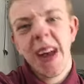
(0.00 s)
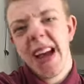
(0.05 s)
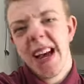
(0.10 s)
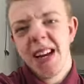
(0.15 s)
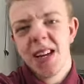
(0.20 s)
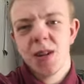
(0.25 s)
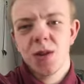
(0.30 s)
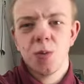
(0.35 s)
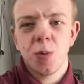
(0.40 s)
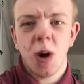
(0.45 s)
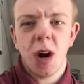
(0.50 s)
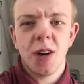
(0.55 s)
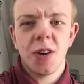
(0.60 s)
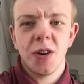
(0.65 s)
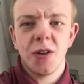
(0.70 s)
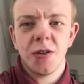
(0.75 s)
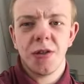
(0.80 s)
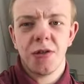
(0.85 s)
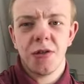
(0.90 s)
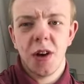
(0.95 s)
And why
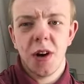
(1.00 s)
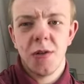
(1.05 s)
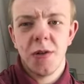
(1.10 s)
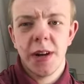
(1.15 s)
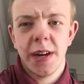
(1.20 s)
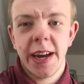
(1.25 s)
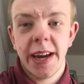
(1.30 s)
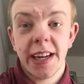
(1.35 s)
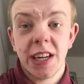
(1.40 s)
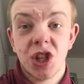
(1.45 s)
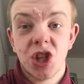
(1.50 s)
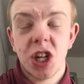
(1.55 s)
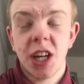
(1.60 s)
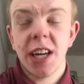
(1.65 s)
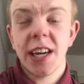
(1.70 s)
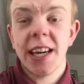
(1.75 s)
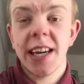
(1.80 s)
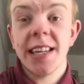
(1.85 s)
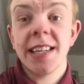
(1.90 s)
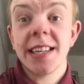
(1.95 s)
not throw in a
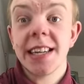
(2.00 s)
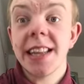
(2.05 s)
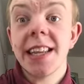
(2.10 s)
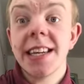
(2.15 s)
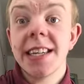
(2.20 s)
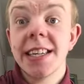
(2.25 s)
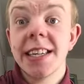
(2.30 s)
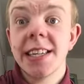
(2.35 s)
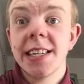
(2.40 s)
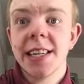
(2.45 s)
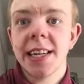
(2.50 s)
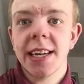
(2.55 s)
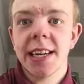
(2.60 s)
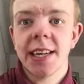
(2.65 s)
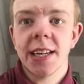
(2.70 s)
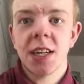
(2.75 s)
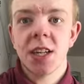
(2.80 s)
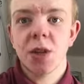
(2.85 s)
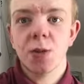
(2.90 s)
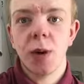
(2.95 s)
cheeky deleted
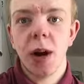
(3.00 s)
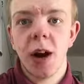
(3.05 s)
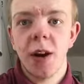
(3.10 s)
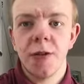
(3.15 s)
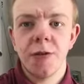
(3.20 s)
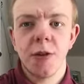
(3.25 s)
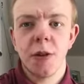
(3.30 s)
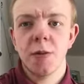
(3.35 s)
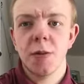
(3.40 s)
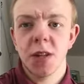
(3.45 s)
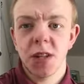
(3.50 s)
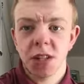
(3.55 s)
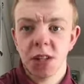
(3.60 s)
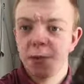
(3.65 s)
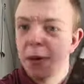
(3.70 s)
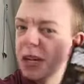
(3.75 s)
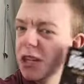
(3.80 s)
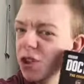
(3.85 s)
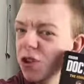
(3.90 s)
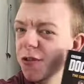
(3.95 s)
scene as well from the
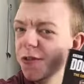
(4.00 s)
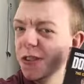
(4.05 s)
special